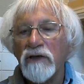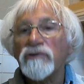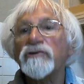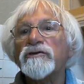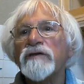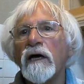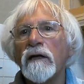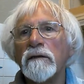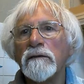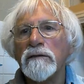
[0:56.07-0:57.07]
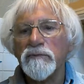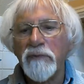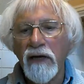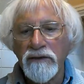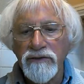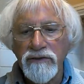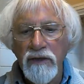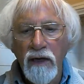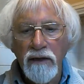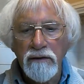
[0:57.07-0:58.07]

to silent Palestine,